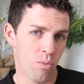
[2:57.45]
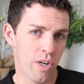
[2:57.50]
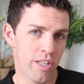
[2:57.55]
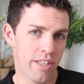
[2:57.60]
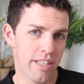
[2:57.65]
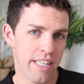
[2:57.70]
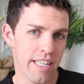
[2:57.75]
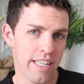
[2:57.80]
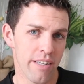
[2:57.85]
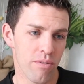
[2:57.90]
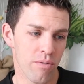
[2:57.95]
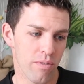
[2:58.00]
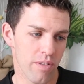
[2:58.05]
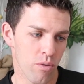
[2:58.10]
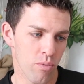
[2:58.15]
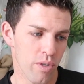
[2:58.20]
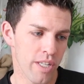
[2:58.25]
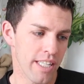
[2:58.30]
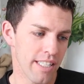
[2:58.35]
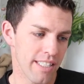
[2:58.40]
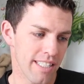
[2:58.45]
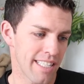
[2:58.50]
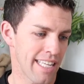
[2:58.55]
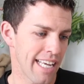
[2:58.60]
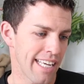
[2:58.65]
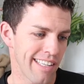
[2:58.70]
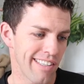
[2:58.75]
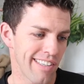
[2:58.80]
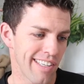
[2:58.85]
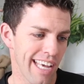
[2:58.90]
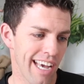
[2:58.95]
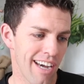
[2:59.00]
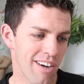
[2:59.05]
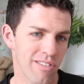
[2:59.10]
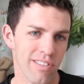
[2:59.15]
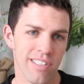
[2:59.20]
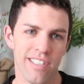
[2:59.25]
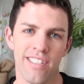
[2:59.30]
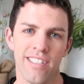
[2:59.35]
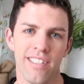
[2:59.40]
one thing that we need to take into
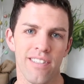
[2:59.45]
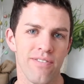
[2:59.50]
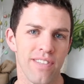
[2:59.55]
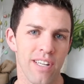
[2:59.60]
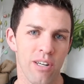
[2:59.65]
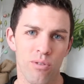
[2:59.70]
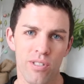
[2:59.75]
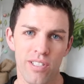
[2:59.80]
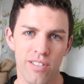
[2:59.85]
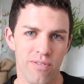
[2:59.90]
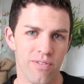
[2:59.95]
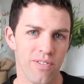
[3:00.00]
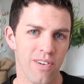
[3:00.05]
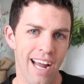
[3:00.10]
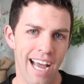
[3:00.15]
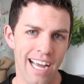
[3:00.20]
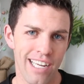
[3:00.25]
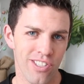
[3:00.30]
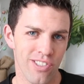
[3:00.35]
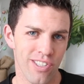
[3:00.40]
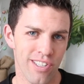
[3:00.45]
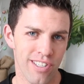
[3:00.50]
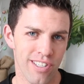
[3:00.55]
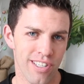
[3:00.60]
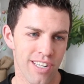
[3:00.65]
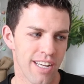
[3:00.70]
account is if there was a fracture.